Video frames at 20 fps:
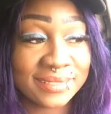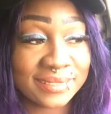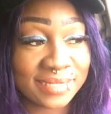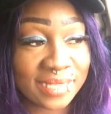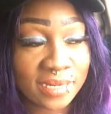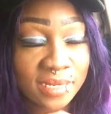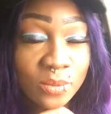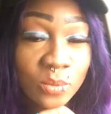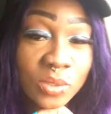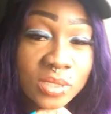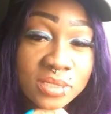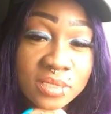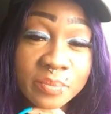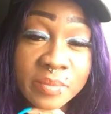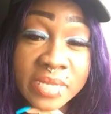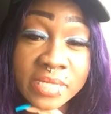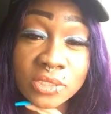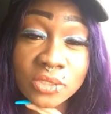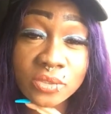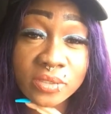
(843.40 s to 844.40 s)
that he wanted to
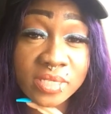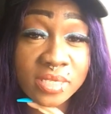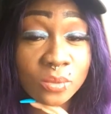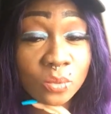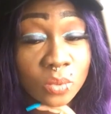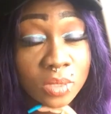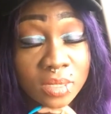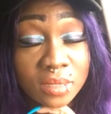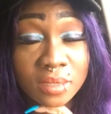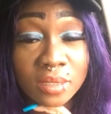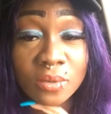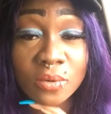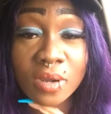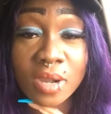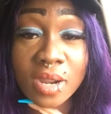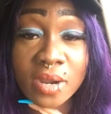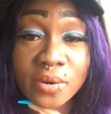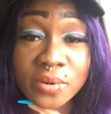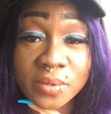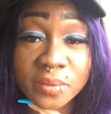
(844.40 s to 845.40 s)
make sure he wasn't going to
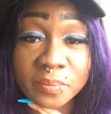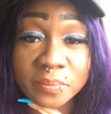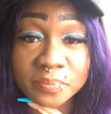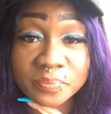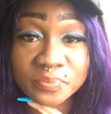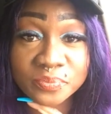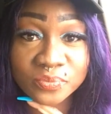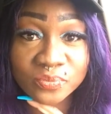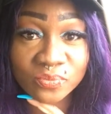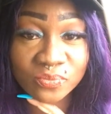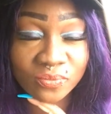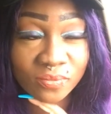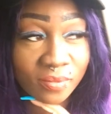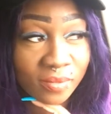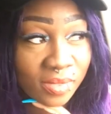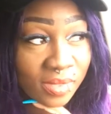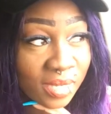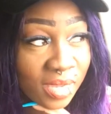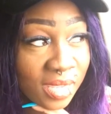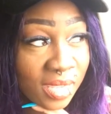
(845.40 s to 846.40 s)
hurt him.
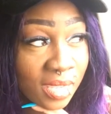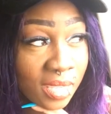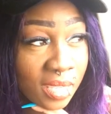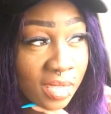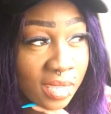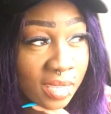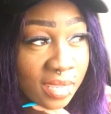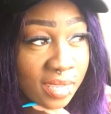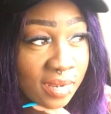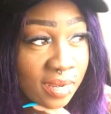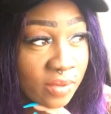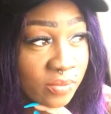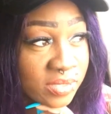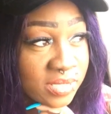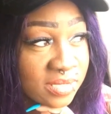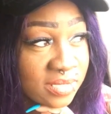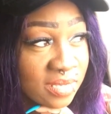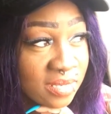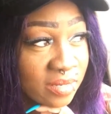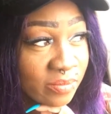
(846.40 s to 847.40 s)
And I was
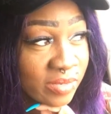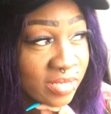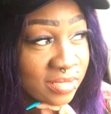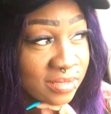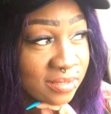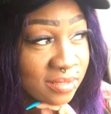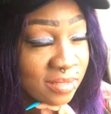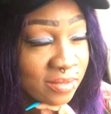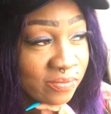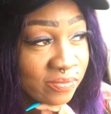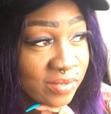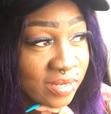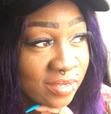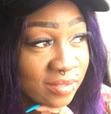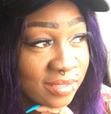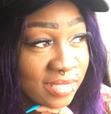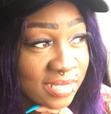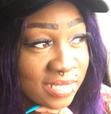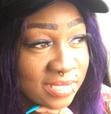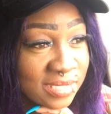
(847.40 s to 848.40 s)
saying to myself,
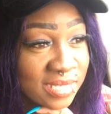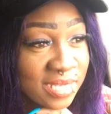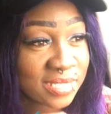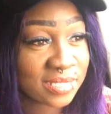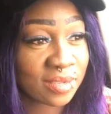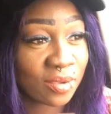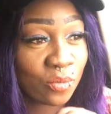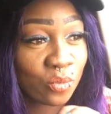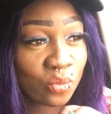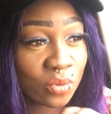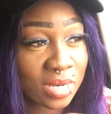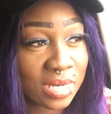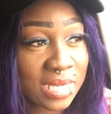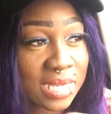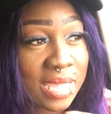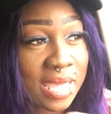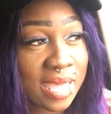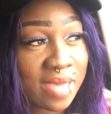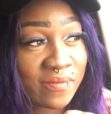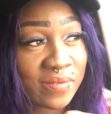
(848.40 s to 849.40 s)
now this is a
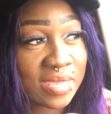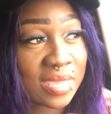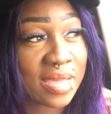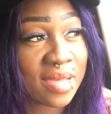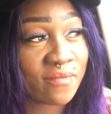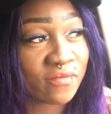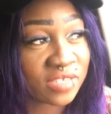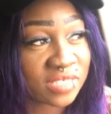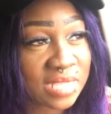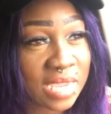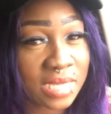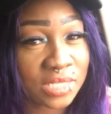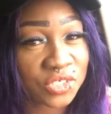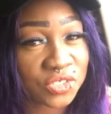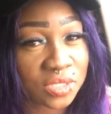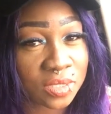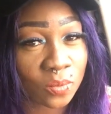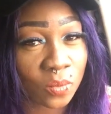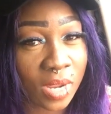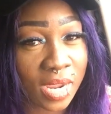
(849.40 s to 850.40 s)
really heavy
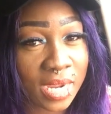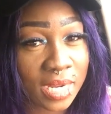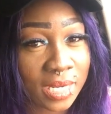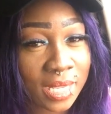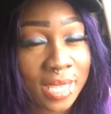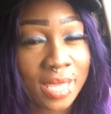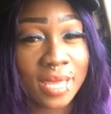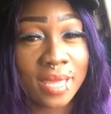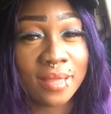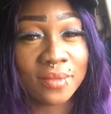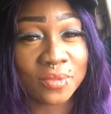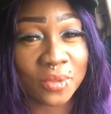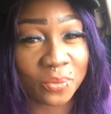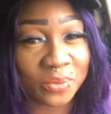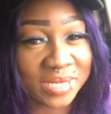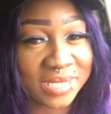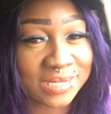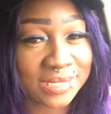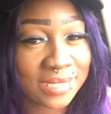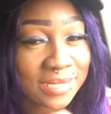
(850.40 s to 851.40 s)
conversation, right? The
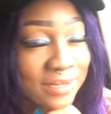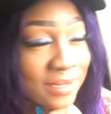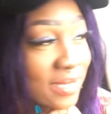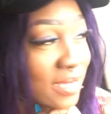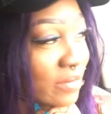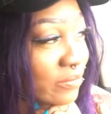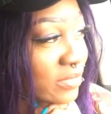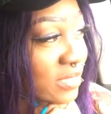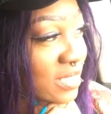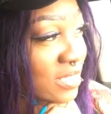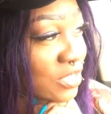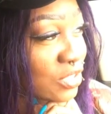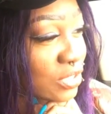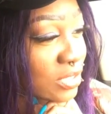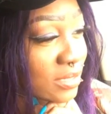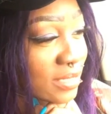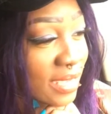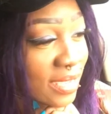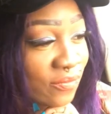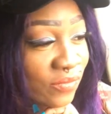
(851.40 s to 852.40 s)
reason that the conversation
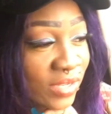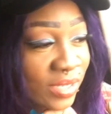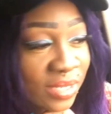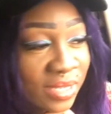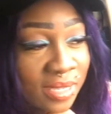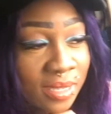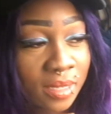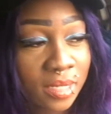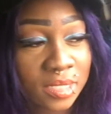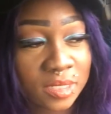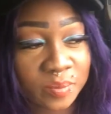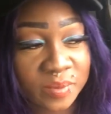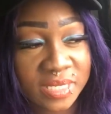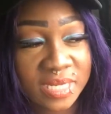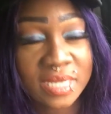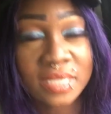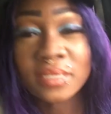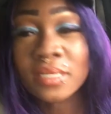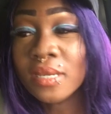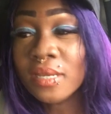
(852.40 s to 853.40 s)
is heavy is
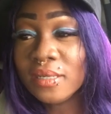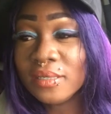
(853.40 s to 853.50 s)
because